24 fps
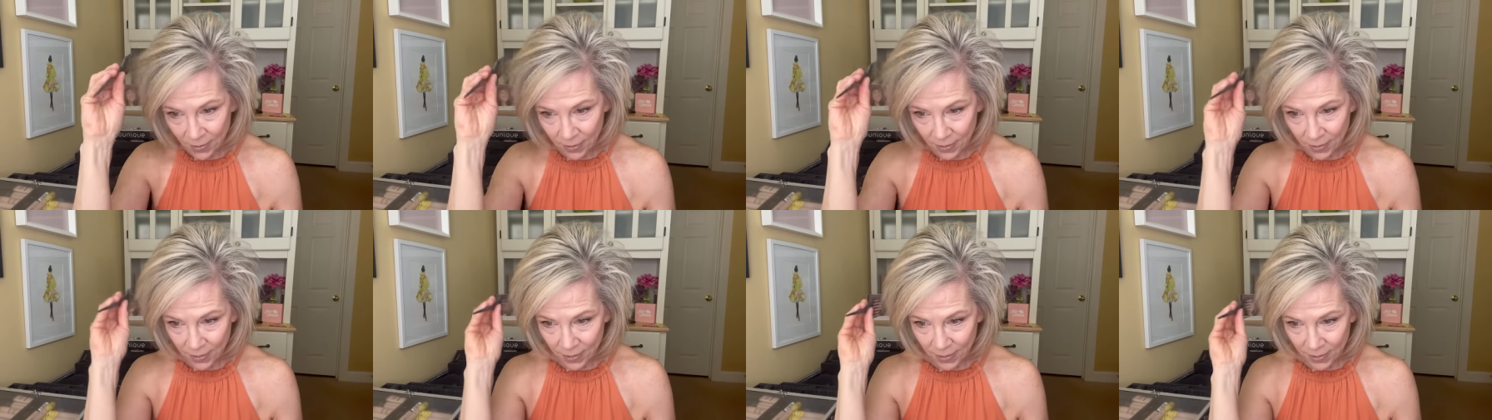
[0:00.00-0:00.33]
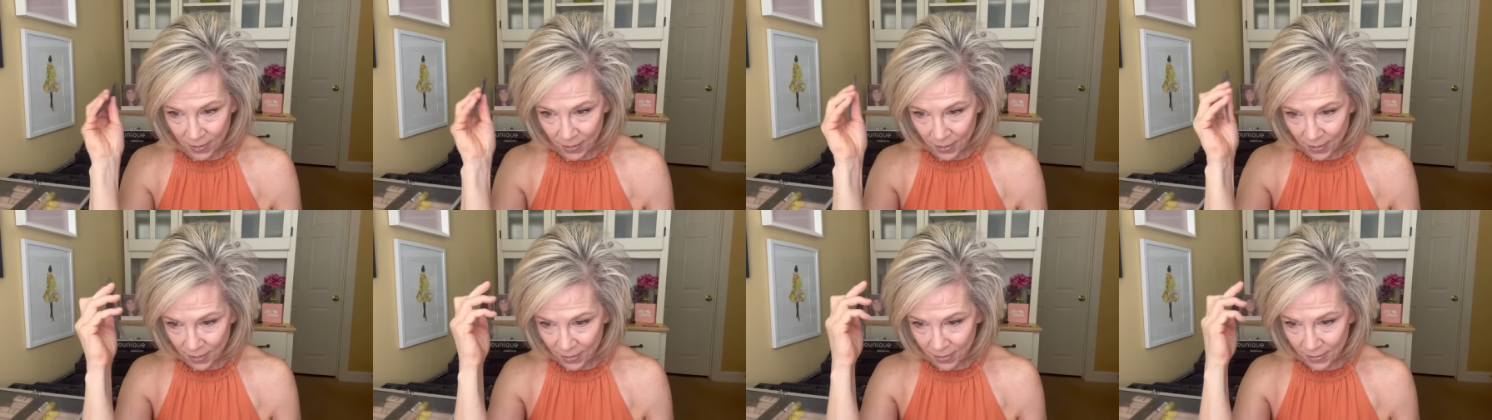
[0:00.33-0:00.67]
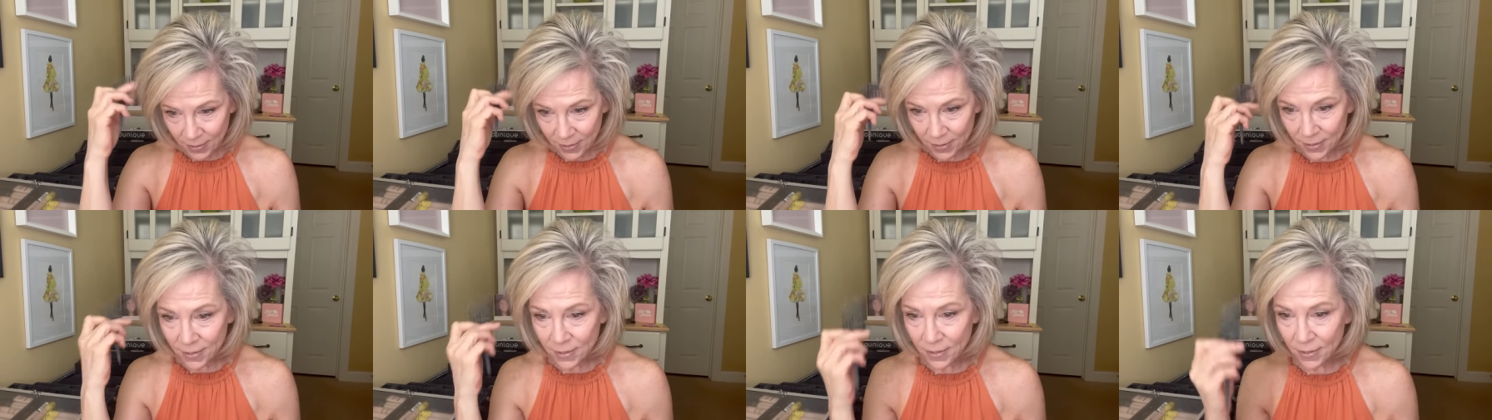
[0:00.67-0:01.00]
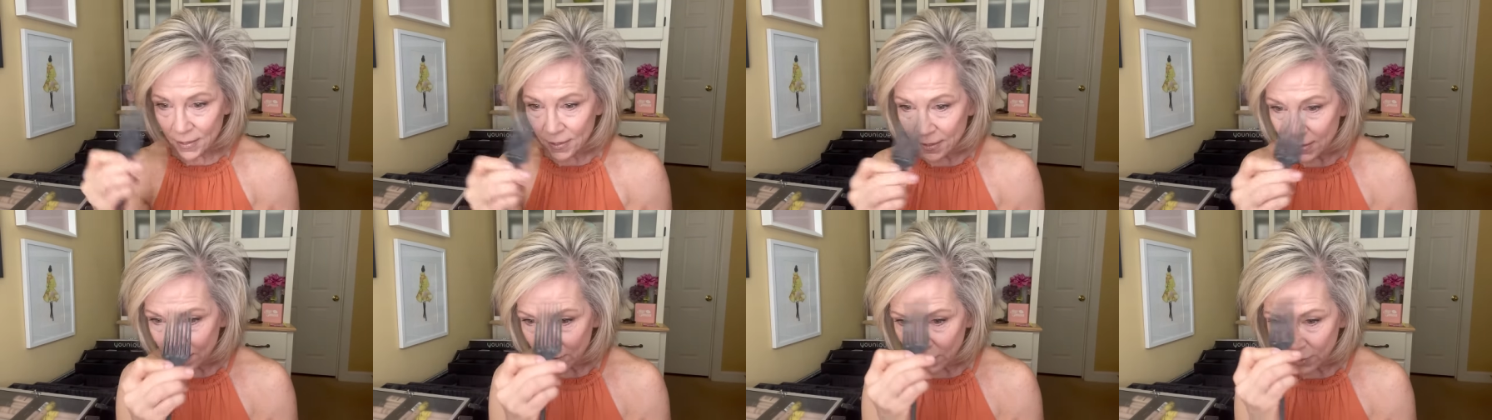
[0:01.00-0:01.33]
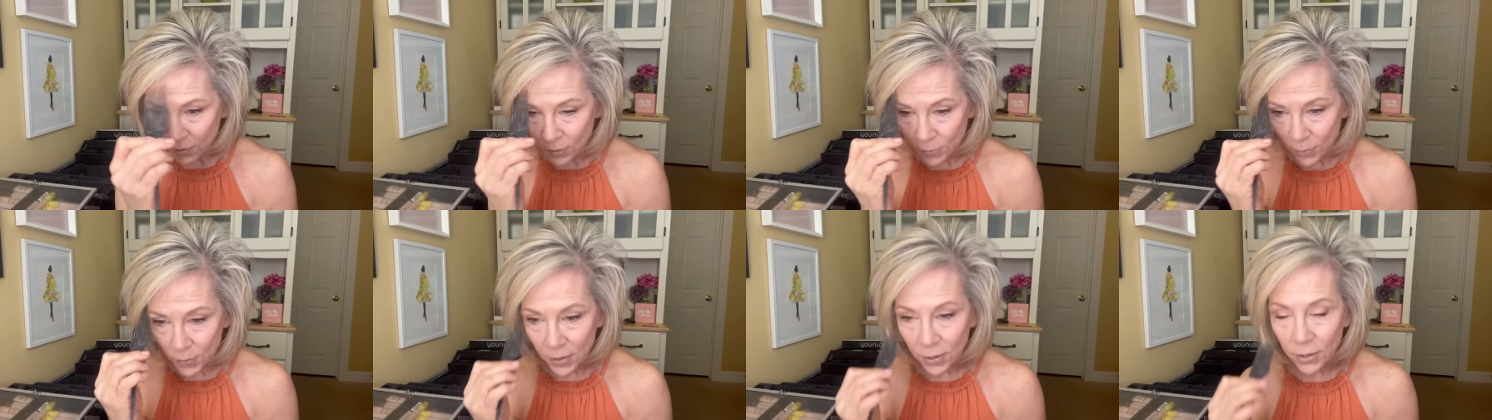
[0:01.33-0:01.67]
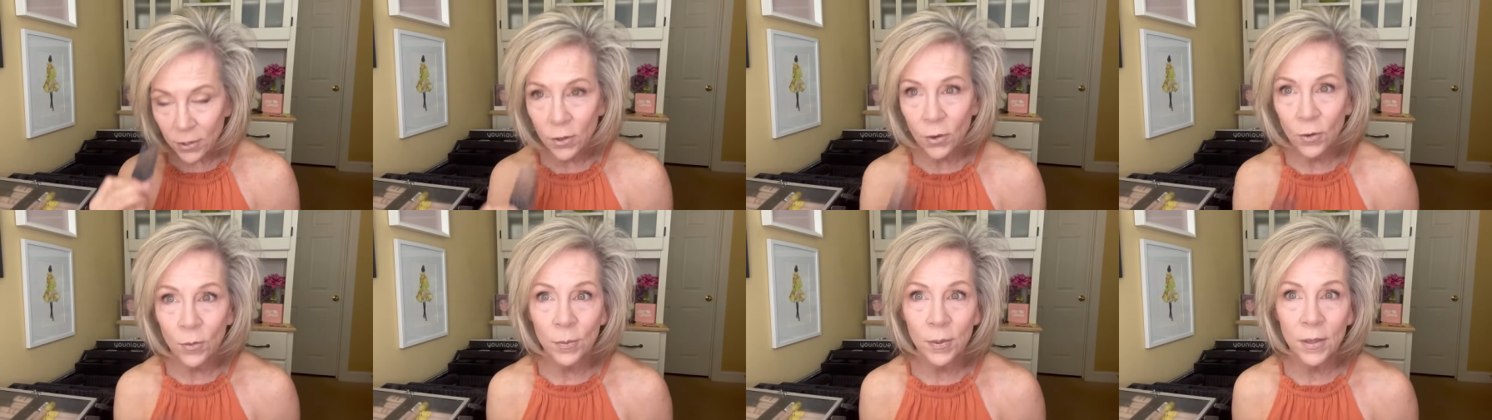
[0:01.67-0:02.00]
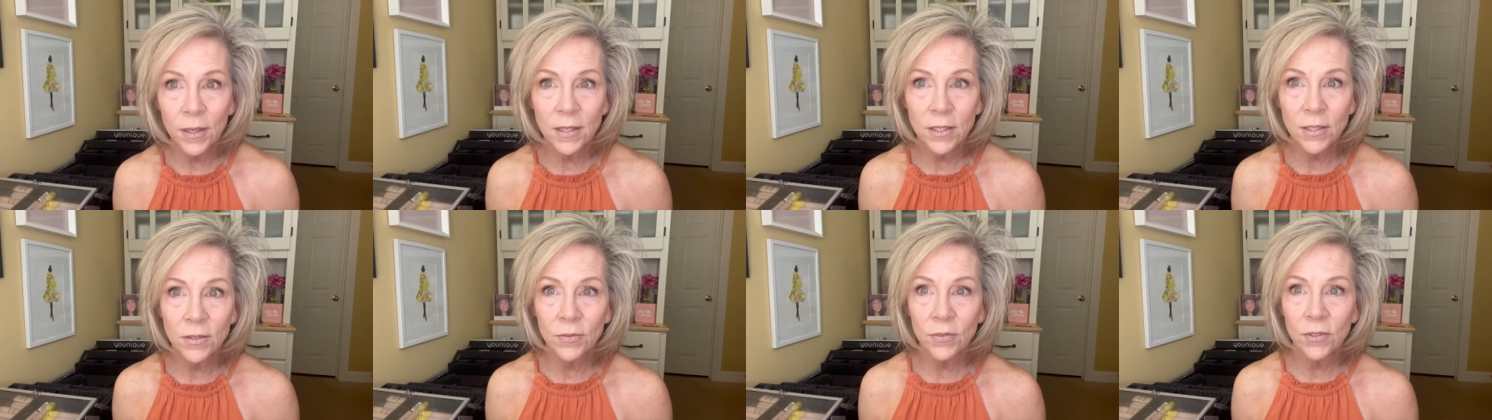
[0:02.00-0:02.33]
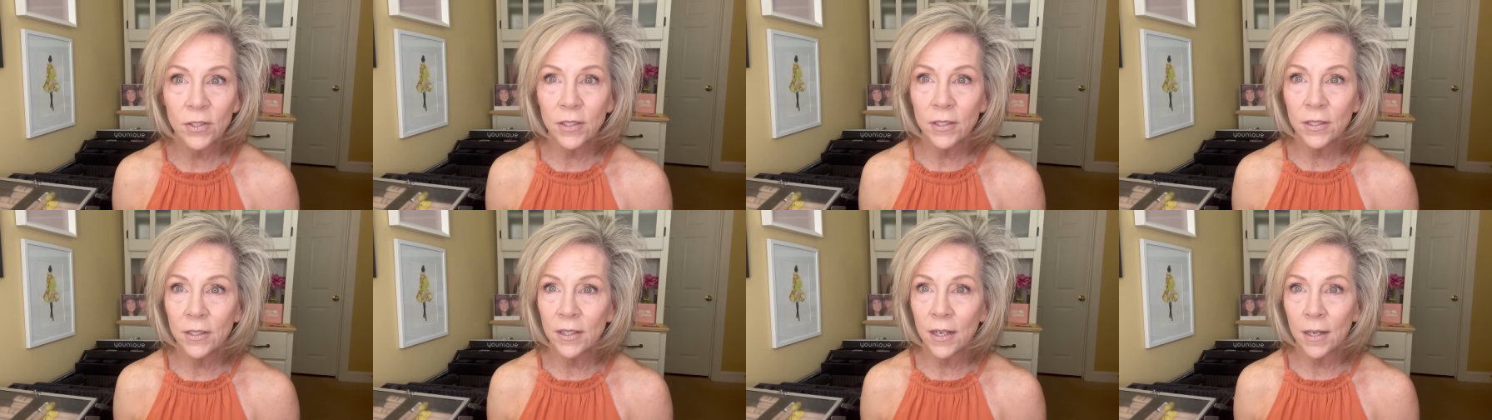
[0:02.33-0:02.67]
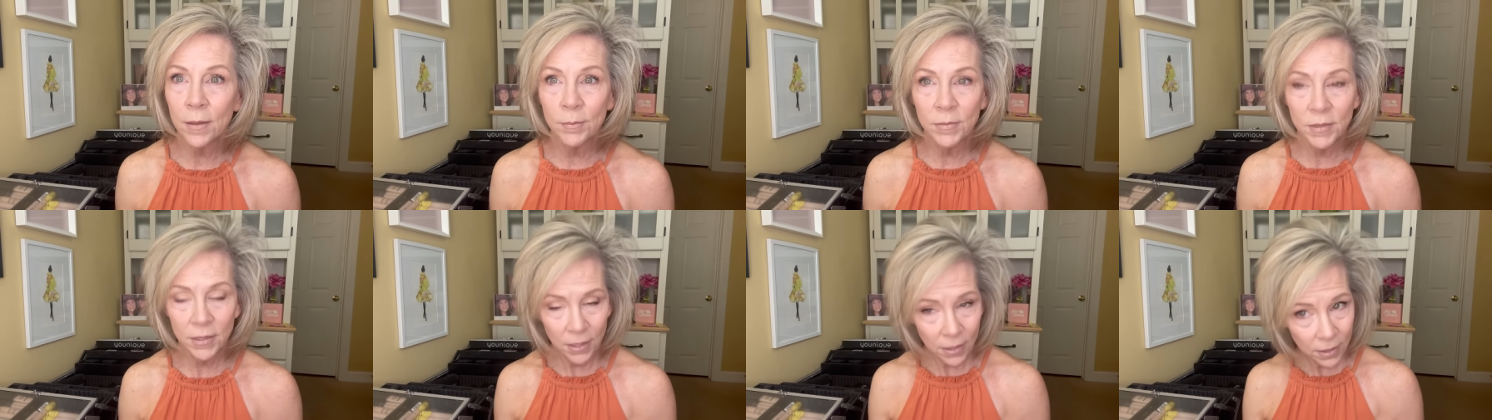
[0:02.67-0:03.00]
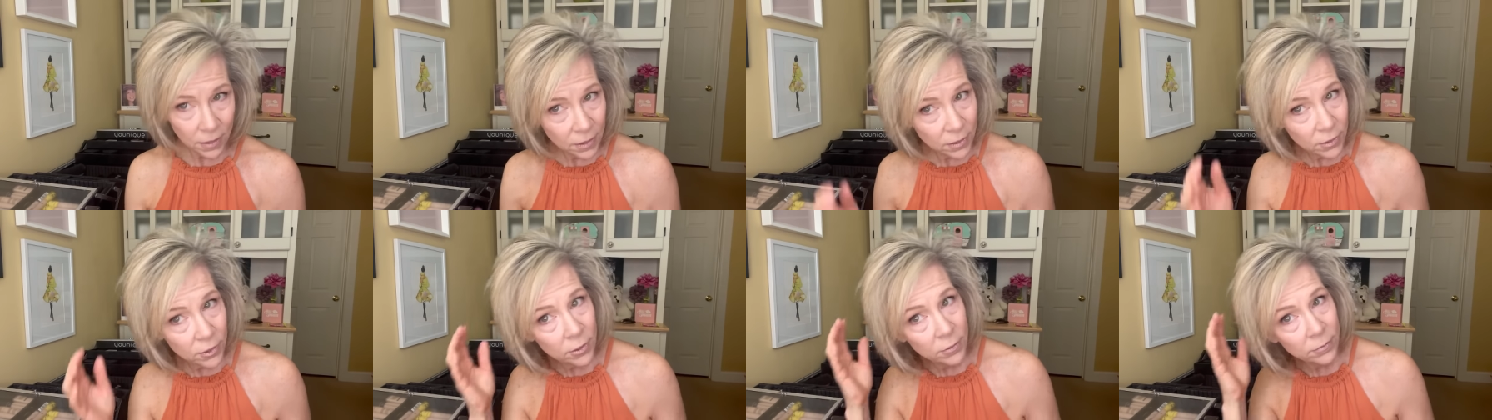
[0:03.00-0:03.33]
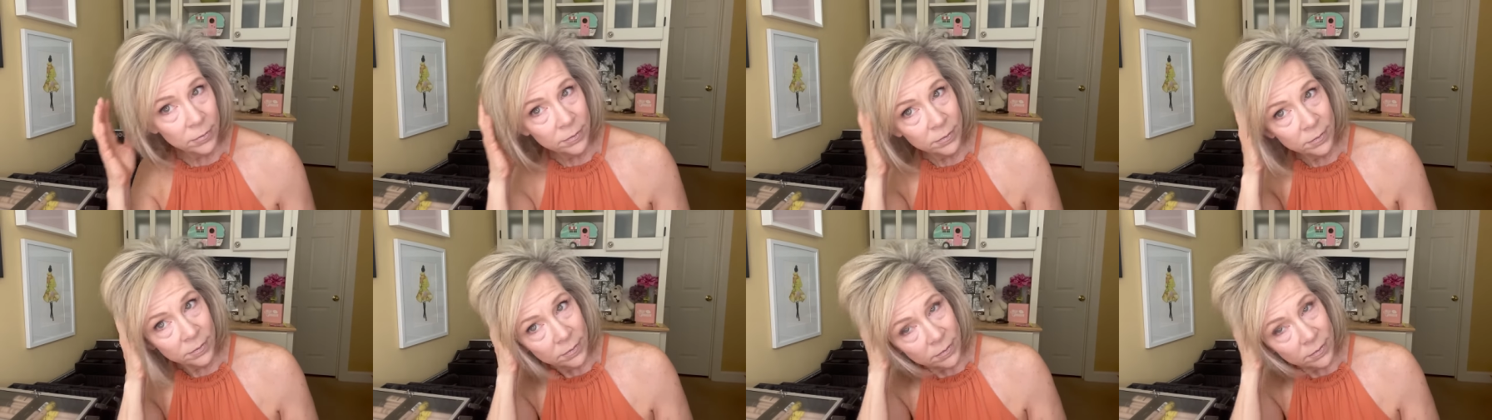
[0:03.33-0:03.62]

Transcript: this is gonna be your best friend. I'm telling you,